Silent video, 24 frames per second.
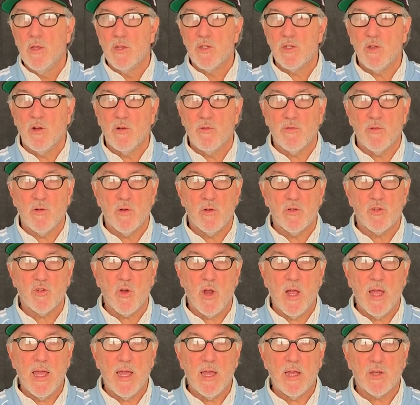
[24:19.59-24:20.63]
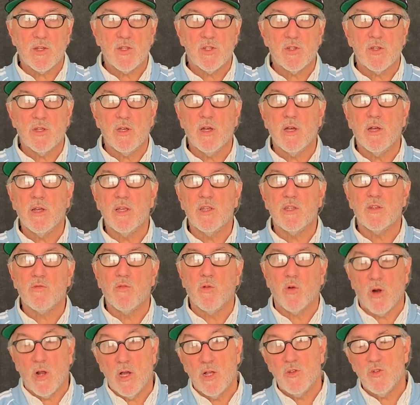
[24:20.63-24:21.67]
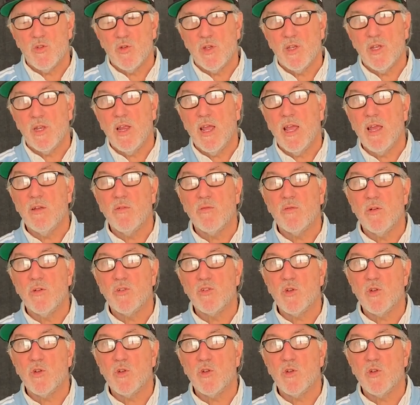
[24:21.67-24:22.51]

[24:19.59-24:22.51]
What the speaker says: So for Tri-X it's 400, and for